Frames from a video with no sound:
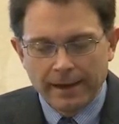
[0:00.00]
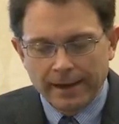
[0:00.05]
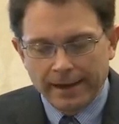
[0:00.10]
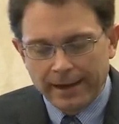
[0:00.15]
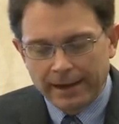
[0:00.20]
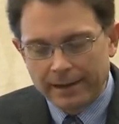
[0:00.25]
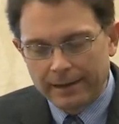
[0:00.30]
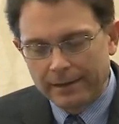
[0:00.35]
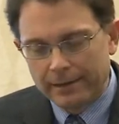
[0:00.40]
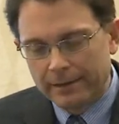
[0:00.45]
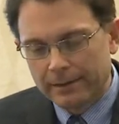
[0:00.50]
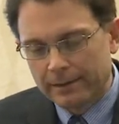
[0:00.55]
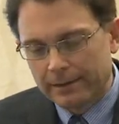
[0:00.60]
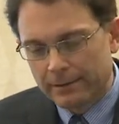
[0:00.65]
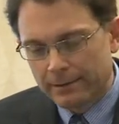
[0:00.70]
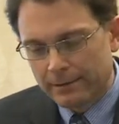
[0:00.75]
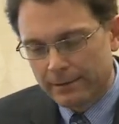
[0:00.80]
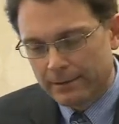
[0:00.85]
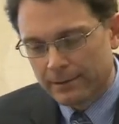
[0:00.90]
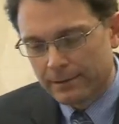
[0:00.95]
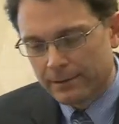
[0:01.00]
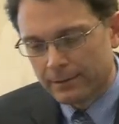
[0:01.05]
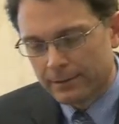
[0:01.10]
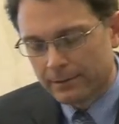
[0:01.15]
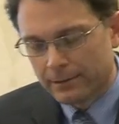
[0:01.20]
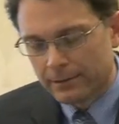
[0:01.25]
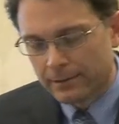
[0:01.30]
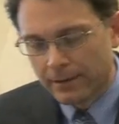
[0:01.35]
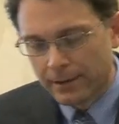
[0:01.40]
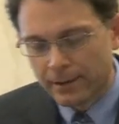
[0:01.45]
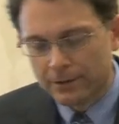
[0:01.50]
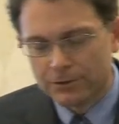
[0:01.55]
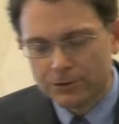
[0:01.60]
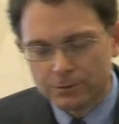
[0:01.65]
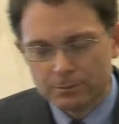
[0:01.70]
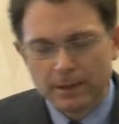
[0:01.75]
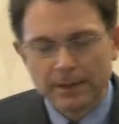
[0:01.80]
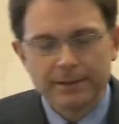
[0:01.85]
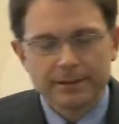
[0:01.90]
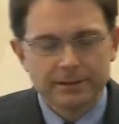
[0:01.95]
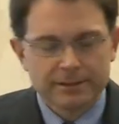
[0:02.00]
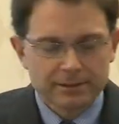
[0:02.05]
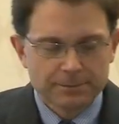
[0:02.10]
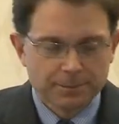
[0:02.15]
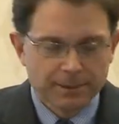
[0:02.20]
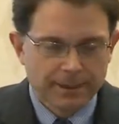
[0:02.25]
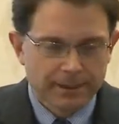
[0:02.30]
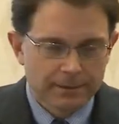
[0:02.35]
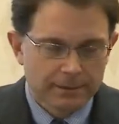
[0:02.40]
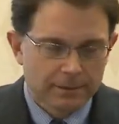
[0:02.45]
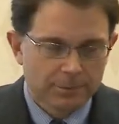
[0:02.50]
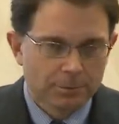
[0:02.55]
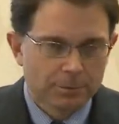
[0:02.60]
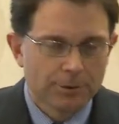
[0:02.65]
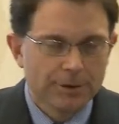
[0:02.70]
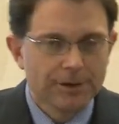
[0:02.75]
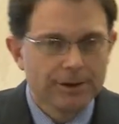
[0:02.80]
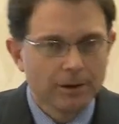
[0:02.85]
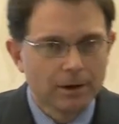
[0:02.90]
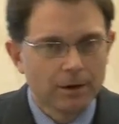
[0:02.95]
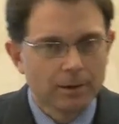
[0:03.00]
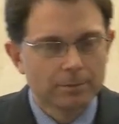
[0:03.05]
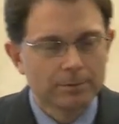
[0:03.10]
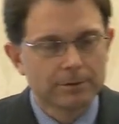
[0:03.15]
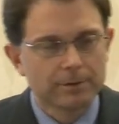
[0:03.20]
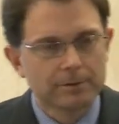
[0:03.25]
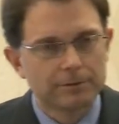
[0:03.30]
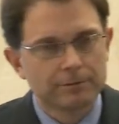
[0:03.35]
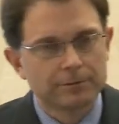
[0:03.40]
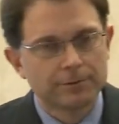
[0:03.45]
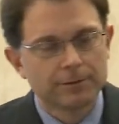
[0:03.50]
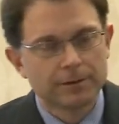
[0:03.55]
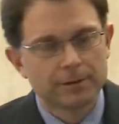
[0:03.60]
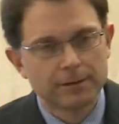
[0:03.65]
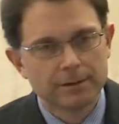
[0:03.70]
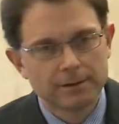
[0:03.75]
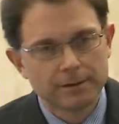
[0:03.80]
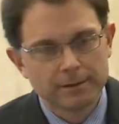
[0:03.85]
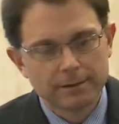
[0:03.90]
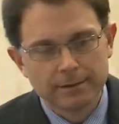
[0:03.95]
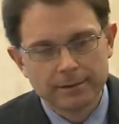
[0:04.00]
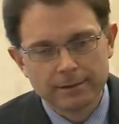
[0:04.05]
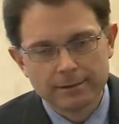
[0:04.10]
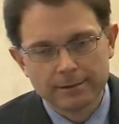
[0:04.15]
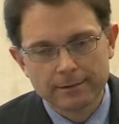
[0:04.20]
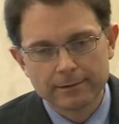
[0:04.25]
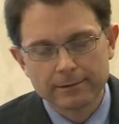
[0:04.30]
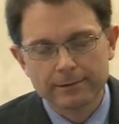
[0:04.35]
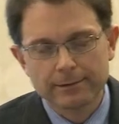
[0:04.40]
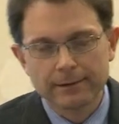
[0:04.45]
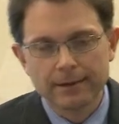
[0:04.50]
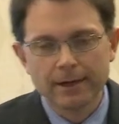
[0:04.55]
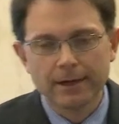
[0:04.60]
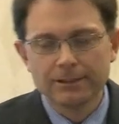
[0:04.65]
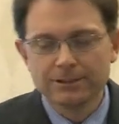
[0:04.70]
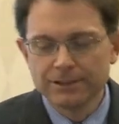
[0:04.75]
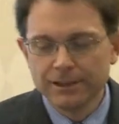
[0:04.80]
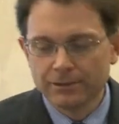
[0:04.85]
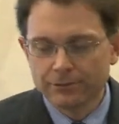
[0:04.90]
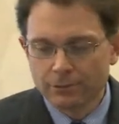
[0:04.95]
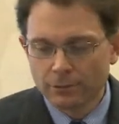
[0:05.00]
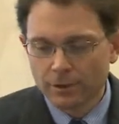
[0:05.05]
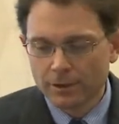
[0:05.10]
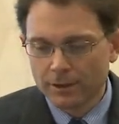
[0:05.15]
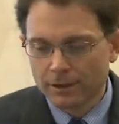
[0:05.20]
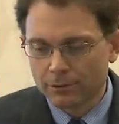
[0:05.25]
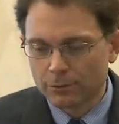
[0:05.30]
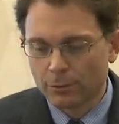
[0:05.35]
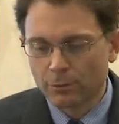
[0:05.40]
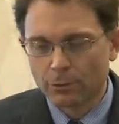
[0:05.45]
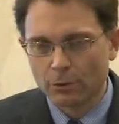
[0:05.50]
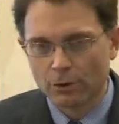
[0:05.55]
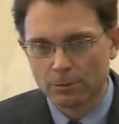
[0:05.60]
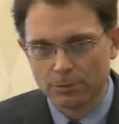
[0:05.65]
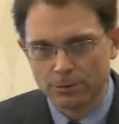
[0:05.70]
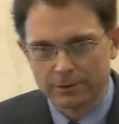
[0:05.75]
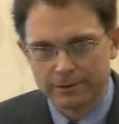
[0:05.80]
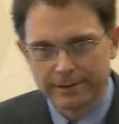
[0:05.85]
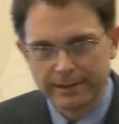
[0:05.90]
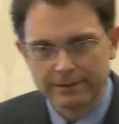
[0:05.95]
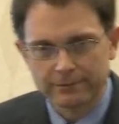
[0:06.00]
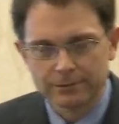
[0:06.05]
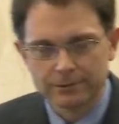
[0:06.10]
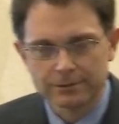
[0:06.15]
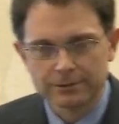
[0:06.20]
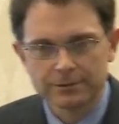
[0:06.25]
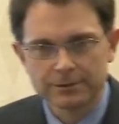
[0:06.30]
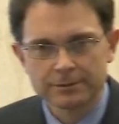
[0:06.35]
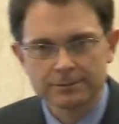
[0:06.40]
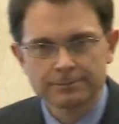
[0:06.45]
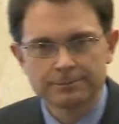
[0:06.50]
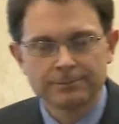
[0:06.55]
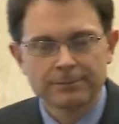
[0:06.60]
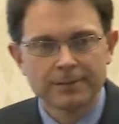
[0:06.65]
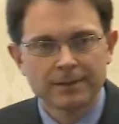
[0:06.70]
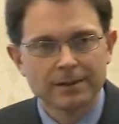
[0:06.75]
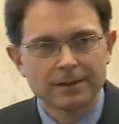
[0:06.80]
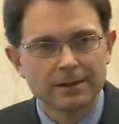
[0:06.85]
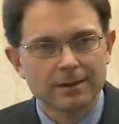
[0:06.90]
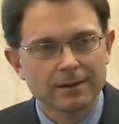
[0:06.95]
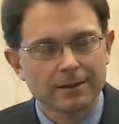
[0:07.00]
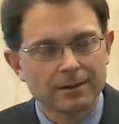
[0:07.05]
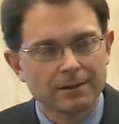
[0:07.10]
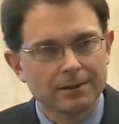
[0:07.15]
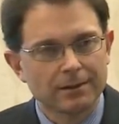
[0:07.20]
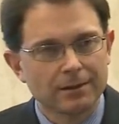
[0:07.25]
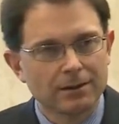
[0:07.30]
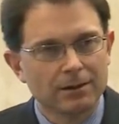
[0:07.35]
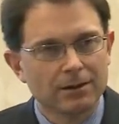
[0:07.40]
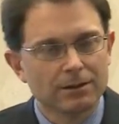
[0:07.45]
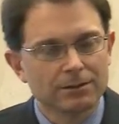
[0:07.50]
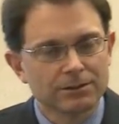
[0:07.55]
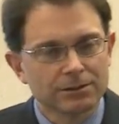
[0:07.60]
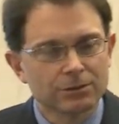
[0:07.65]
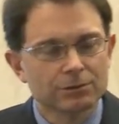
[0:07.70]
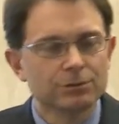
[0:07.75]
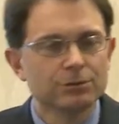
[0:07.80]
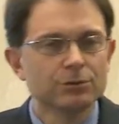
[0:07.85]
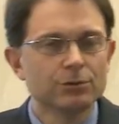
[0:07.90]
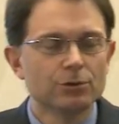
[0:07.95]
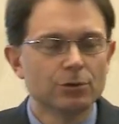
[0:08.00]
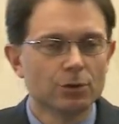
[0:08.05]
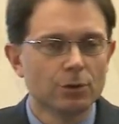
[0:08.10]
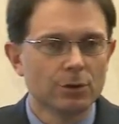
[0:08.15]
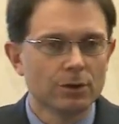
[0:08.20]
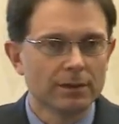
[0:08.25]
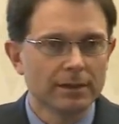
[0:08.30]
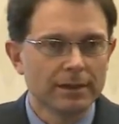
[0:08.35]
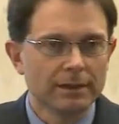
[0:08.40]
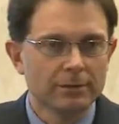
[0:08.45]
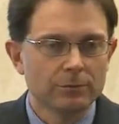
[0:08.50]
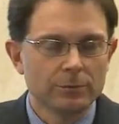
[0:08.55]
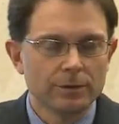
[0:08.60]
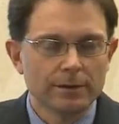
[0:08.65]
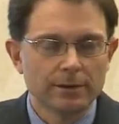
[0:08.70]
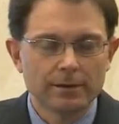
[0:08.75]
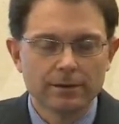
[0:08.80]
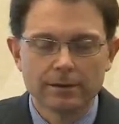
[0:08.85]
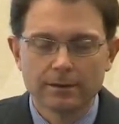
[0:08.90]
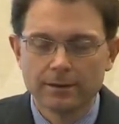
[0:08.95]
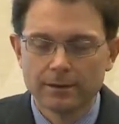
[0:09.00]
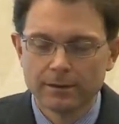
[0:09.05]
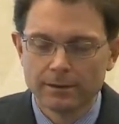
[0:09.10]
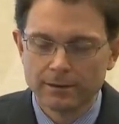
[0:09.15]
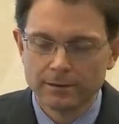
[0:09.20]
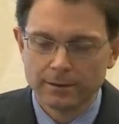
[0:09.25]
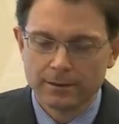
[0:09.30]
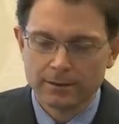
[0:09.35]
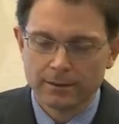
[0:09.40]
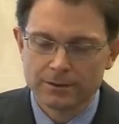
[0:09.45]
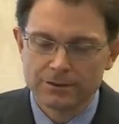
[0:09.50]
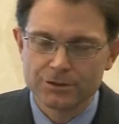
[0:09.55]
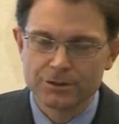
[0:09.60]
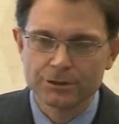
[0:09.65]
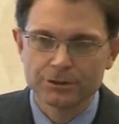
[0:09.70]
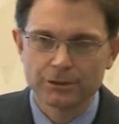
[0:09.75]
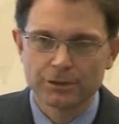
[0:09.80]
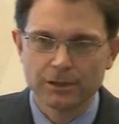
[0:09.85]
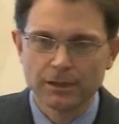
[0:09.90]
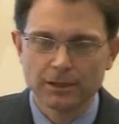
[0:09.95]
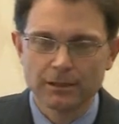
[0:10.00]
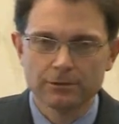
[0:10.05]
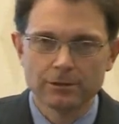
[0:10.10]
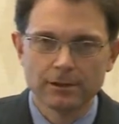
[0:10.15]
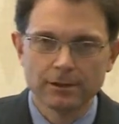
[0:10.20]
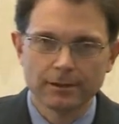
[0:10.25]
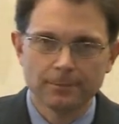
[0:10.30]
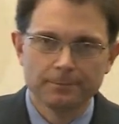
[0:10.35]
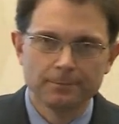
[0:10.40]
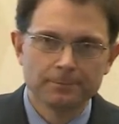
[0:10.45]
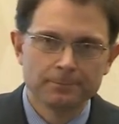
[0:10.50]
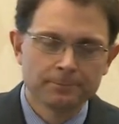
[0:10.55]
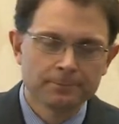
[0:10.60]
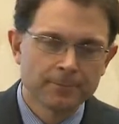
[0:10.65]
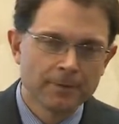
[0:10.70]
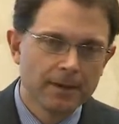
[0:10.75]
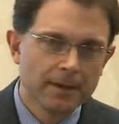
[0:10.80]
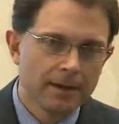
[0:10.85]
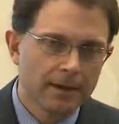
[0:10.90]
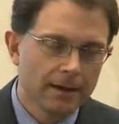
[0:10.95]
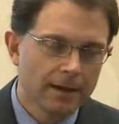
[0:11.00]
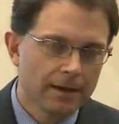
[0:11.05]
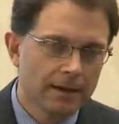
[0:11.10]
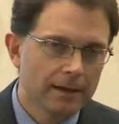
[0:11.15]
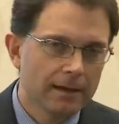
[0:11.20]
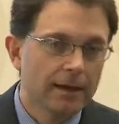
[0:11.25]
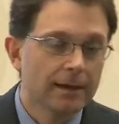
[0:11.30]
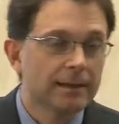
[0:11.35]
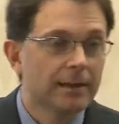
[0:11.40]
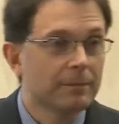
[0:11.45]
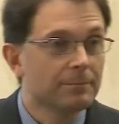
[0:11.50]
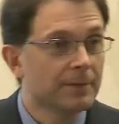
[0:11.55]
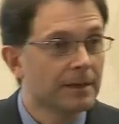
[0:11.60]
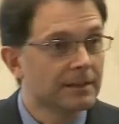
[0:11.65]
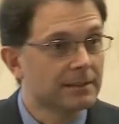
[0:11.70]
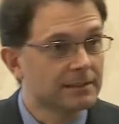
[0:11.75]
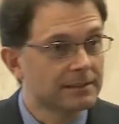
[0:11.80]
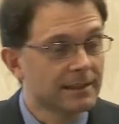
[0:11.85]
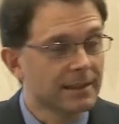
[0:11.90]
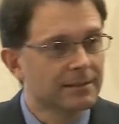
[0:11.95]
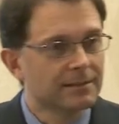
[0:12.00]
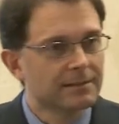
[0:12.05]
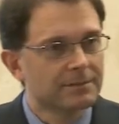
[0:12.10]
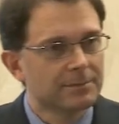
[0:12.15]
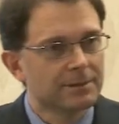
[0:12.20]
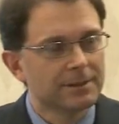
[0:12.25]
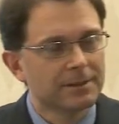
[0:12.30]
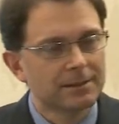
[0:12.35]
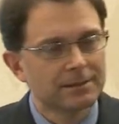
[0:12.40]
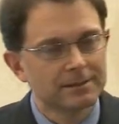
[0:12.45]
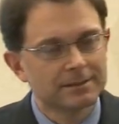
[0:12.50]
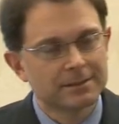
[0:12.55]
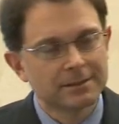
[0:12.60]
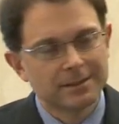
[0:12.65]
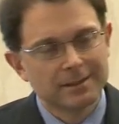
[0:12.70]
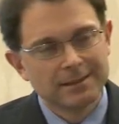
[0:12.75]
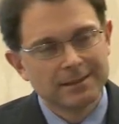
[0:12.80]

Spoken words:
And as you might expect, the preoperative IGF-1 and growth hormone levels also do correlate with surgical outcome. And again, that makes sense because